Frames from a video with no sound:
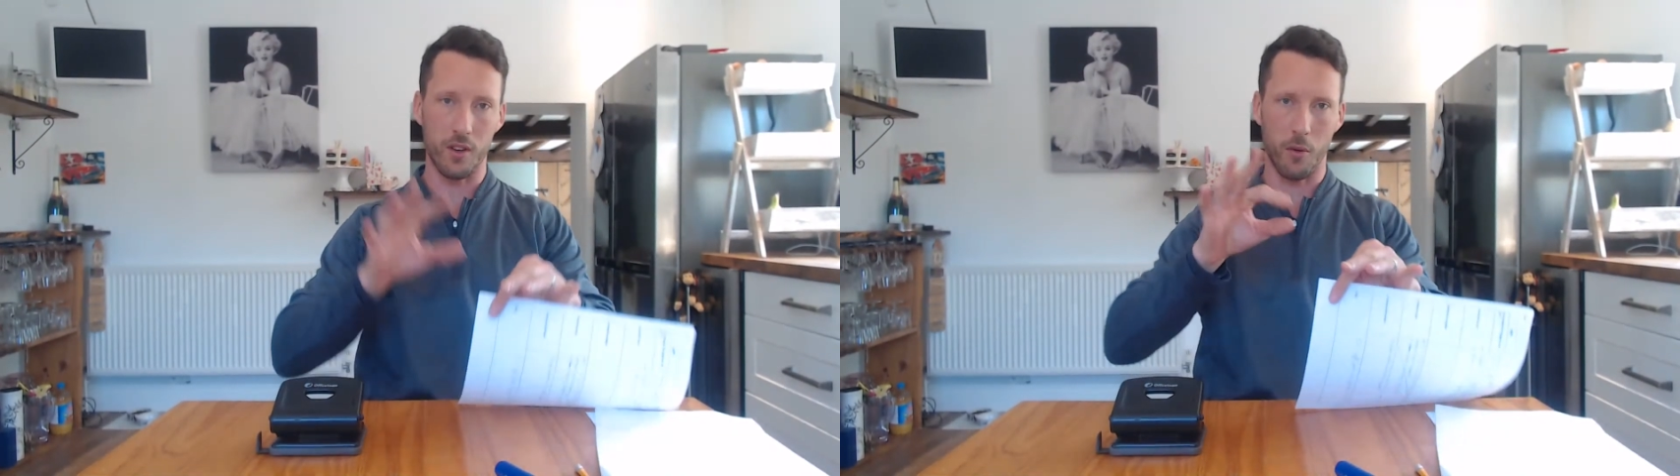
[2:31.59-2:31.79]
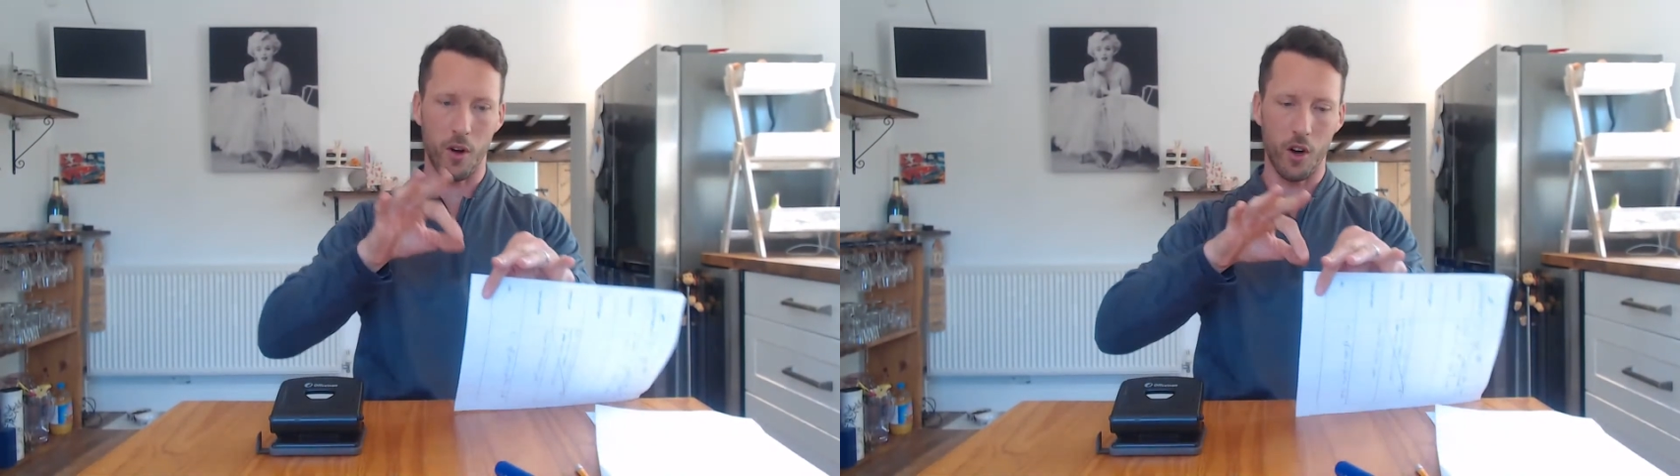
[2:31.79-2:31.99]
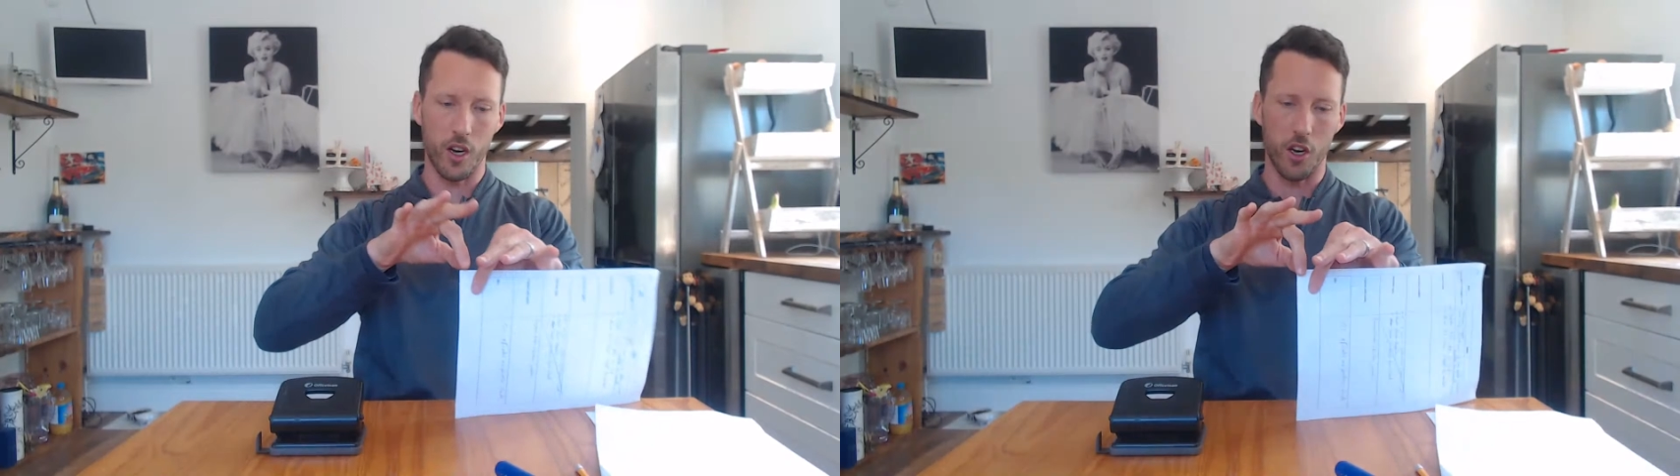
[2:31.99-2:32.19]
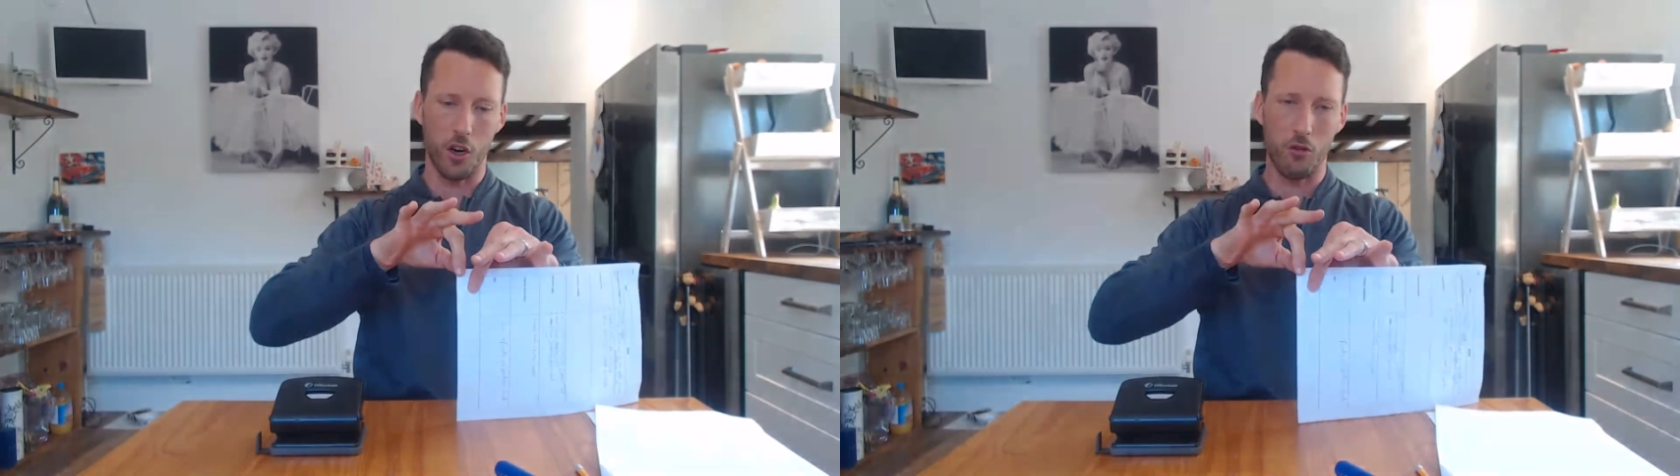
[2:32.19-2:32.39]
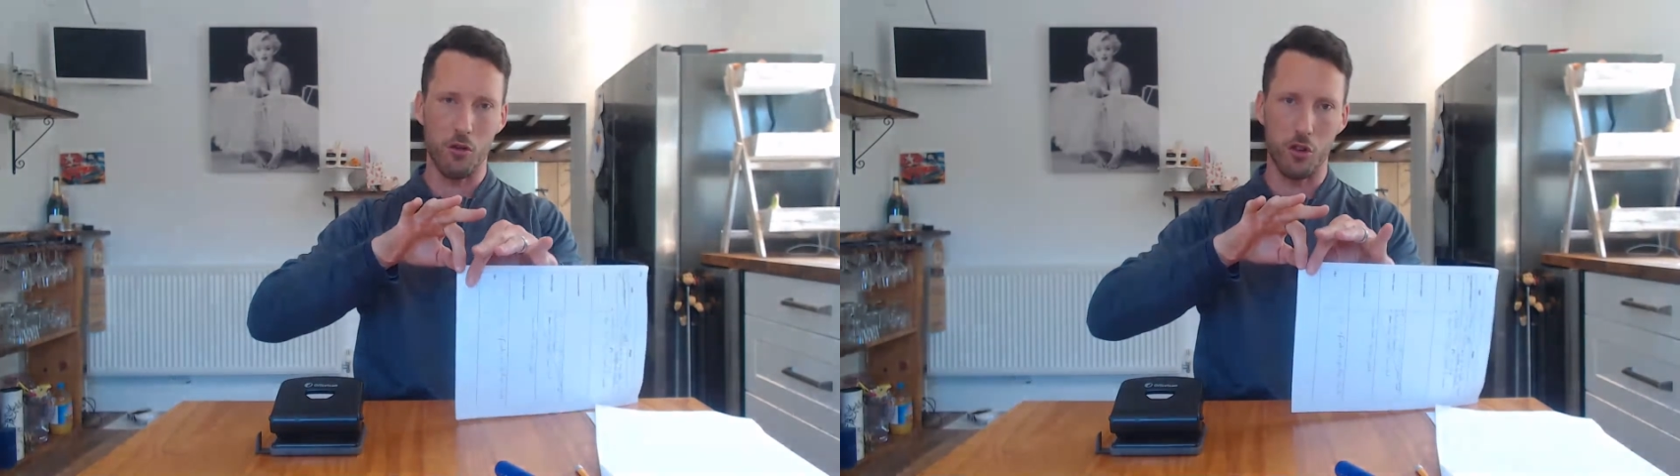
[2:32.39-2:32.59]
I would like
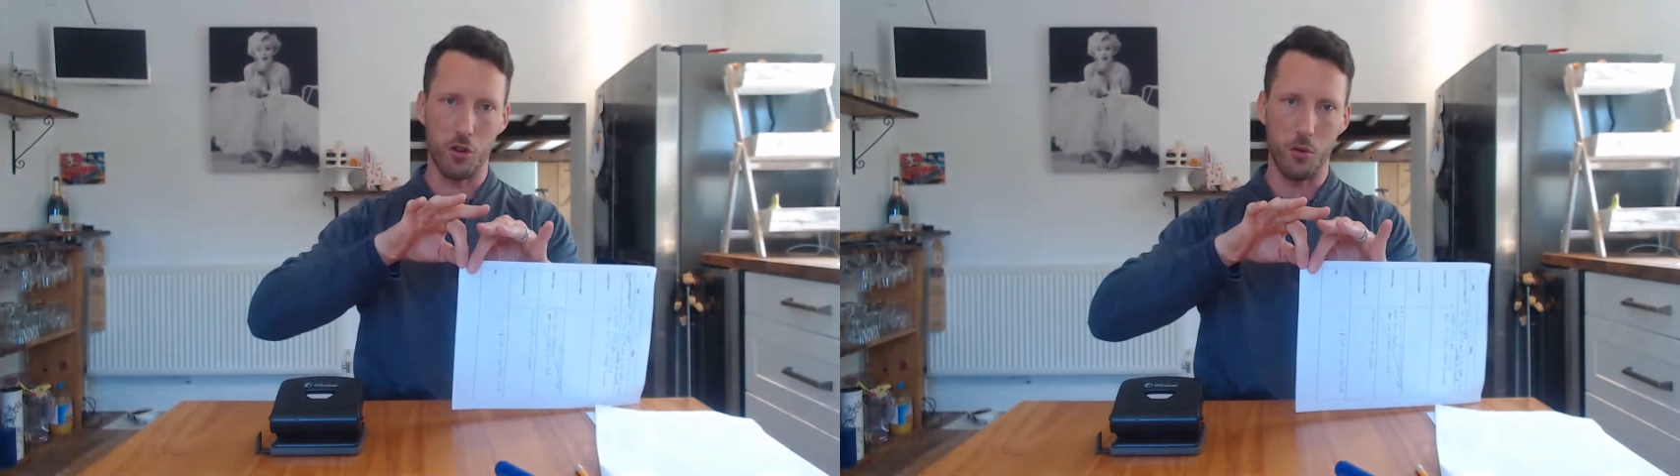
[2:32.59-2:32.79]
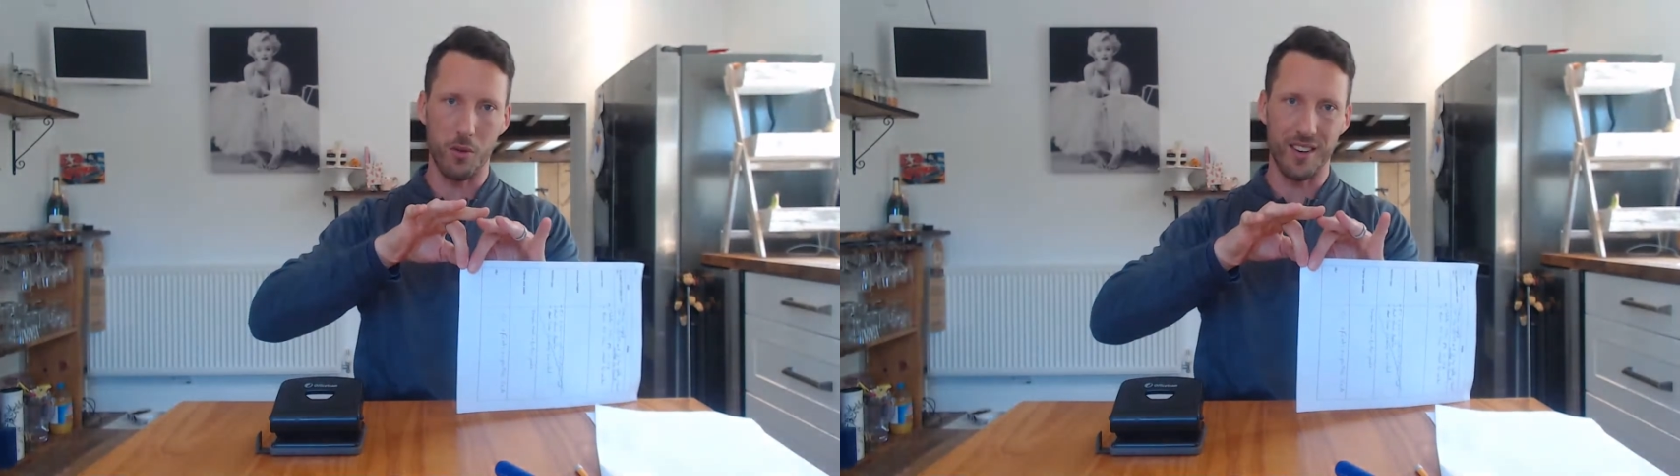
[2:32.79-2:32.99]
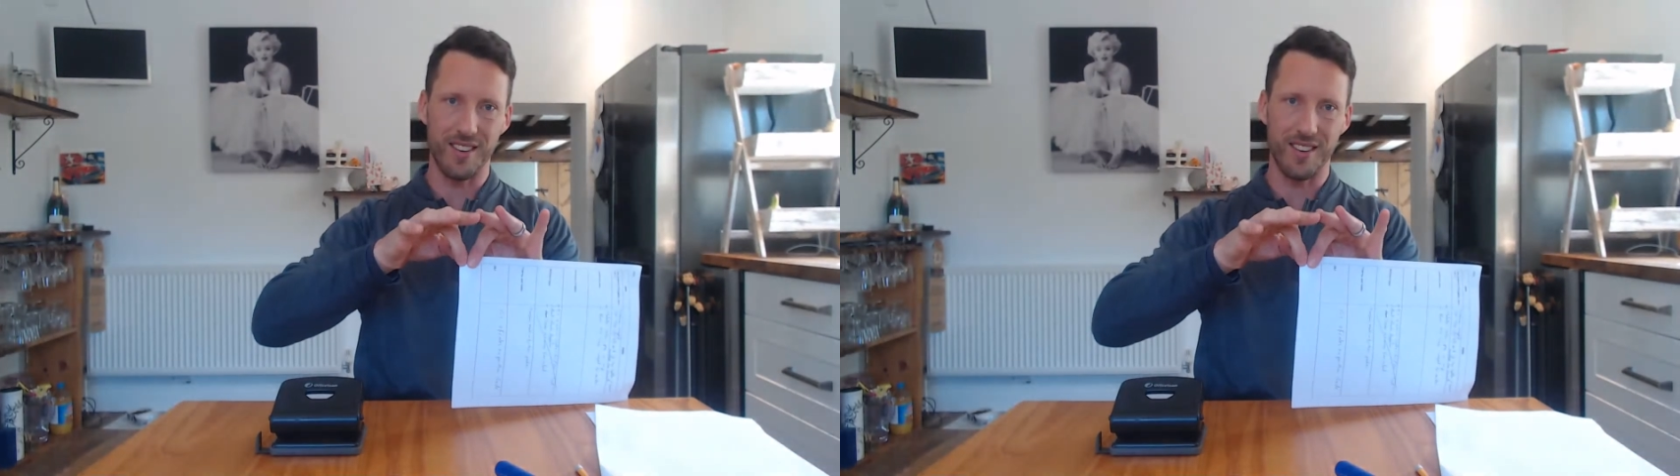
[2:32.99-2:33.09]
you to